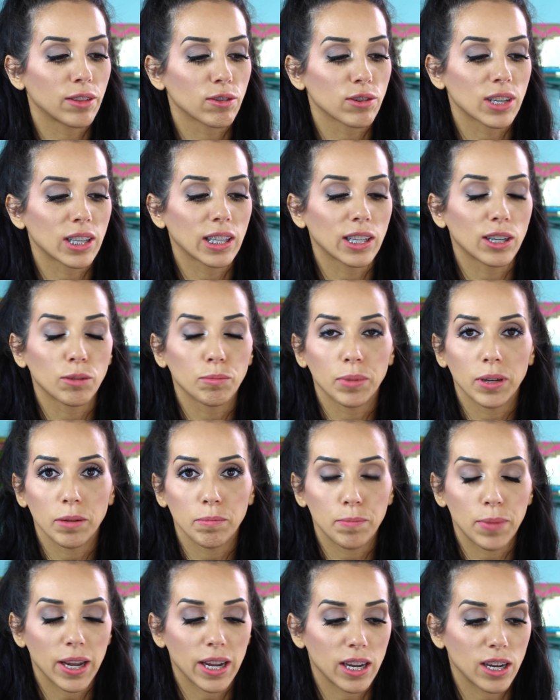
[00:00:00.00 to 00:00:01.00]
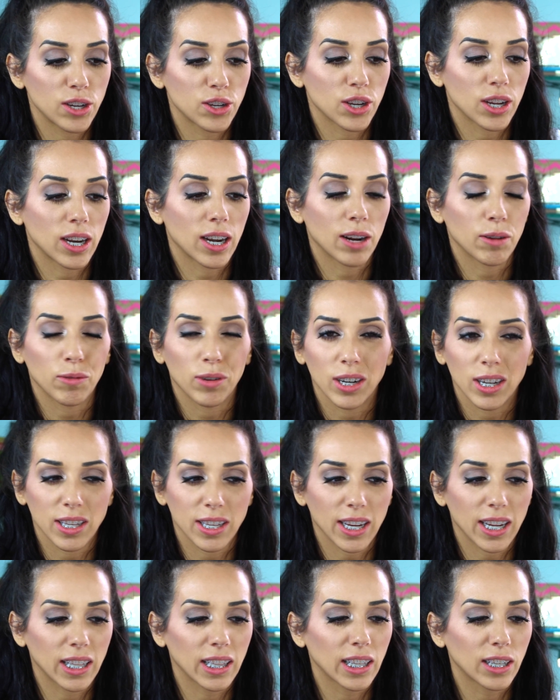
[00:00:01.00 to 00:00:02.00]
There's a little bit of beige and I want to
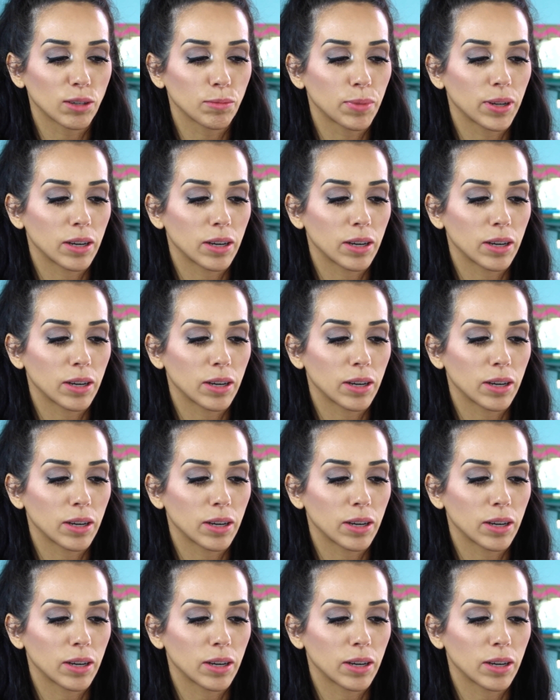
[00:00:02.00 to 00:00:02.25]
say a little